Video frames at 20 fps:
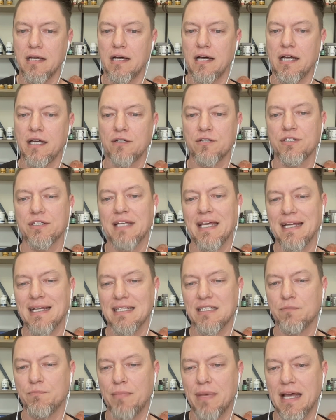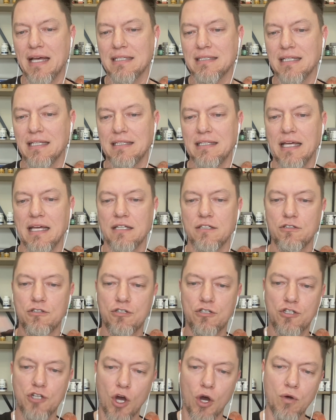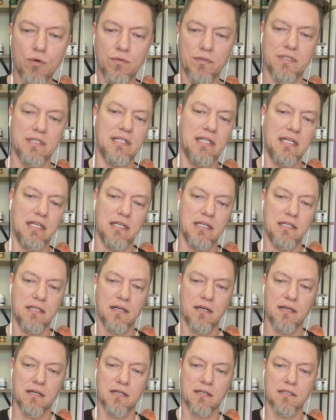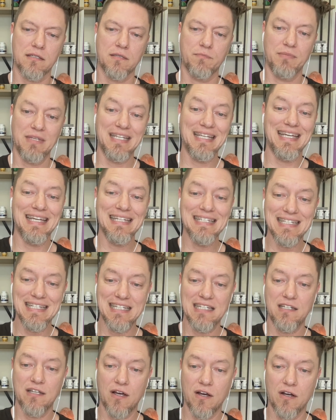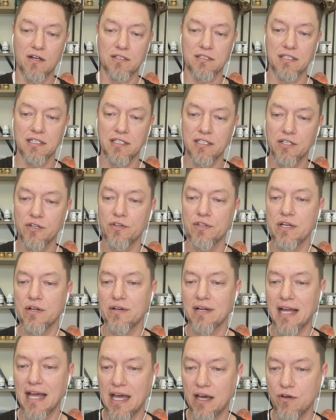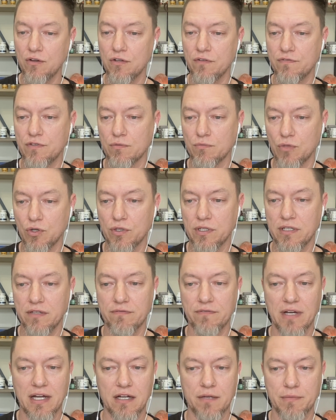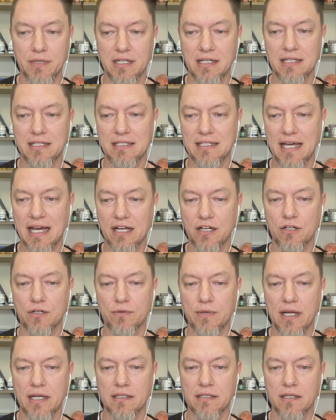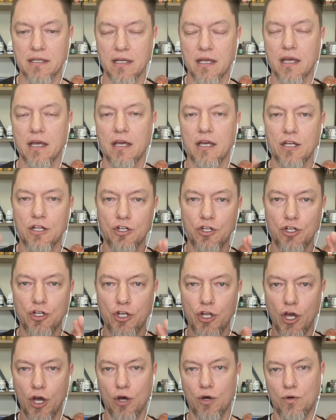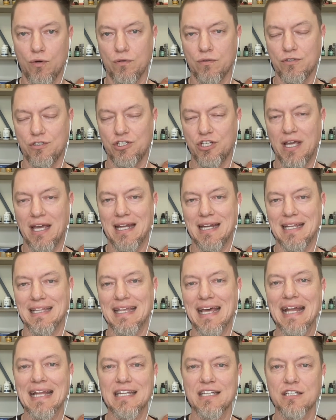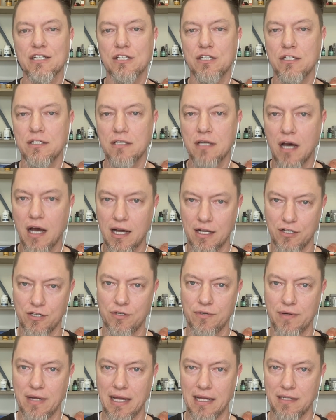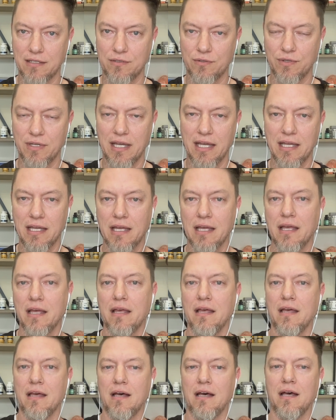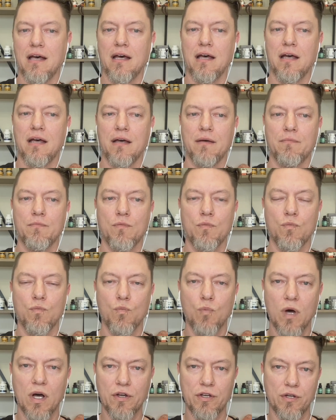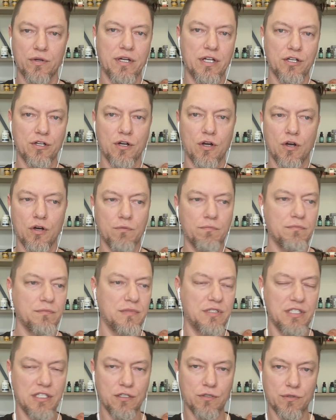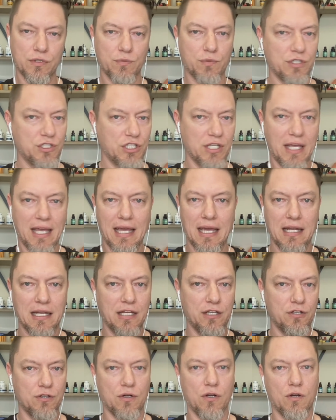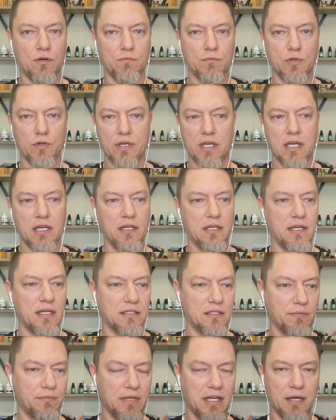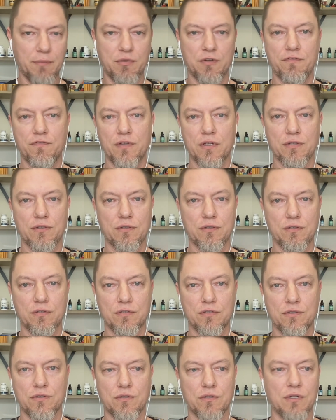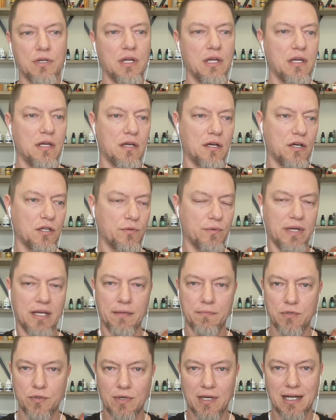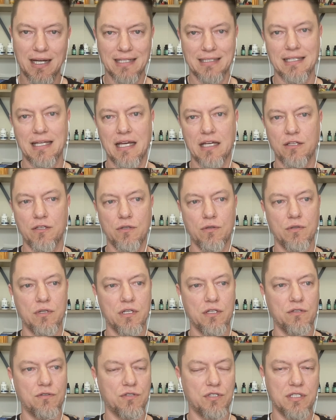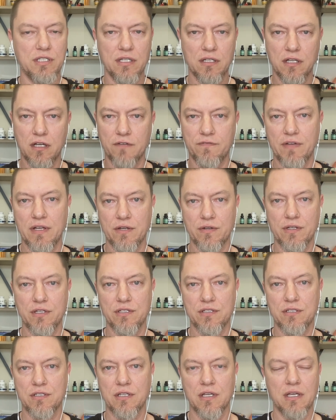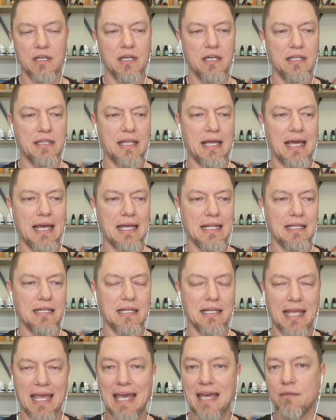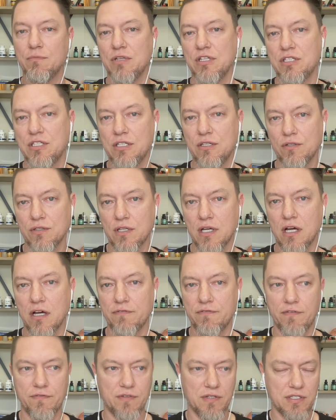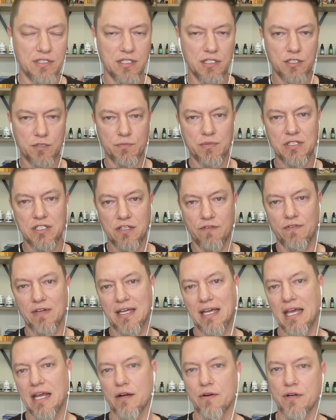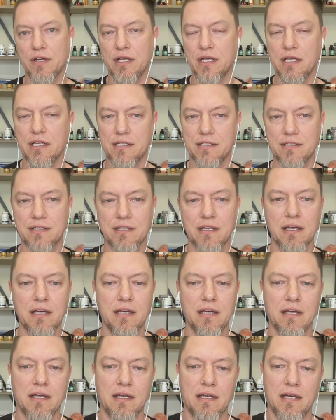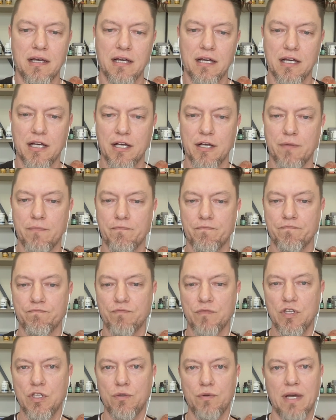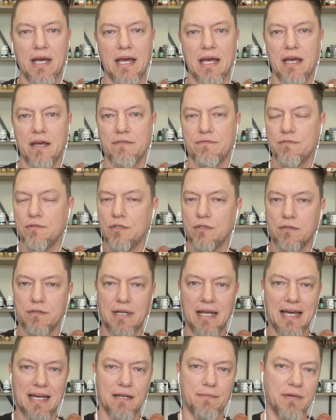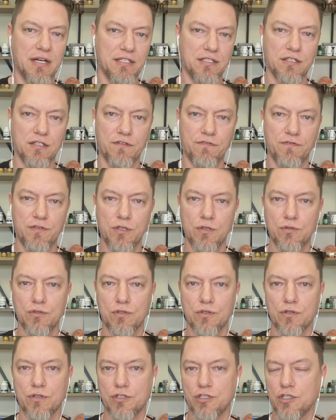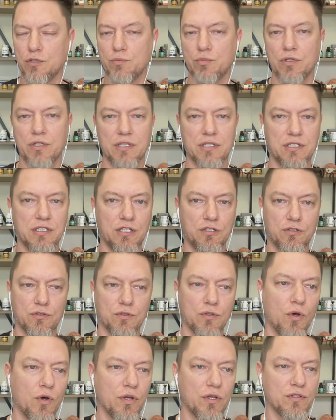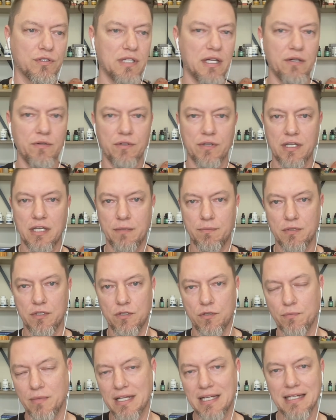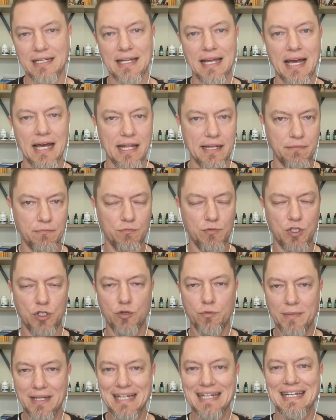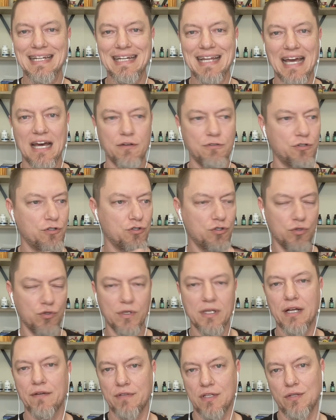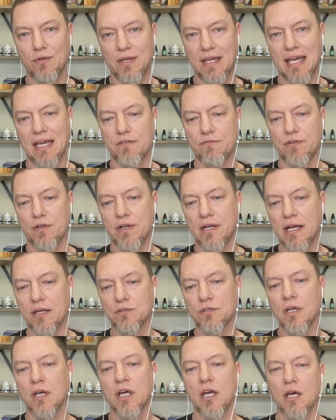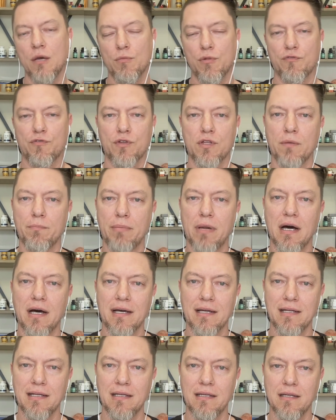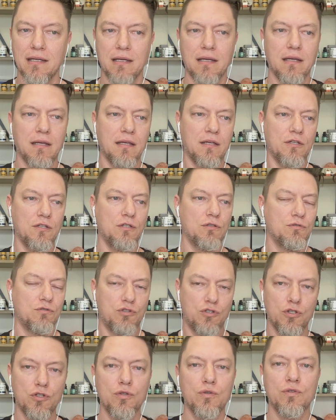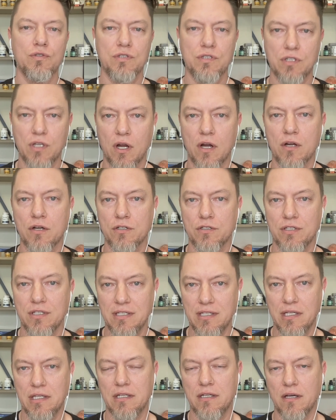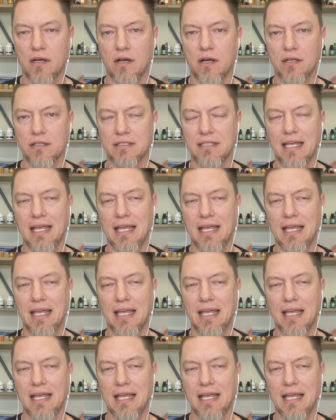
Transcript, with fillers: I understand it's best that they don't detox, begin detox until they're out of the moldy environment. Is that correct? No, Janet, that is not correct. Okay. Um, while you're in your home, deal with what you can in your home. Okay. You got some HEPA filters or all the way up to a high tech unit. You seal off areas that can be sealed off if it's in specific areas. Um, you have your atomizing diffuser or just putting essential oils out. You're keeping the humidity, humidity down. You're doing everything you can for your house. But for the body, you do start to detox.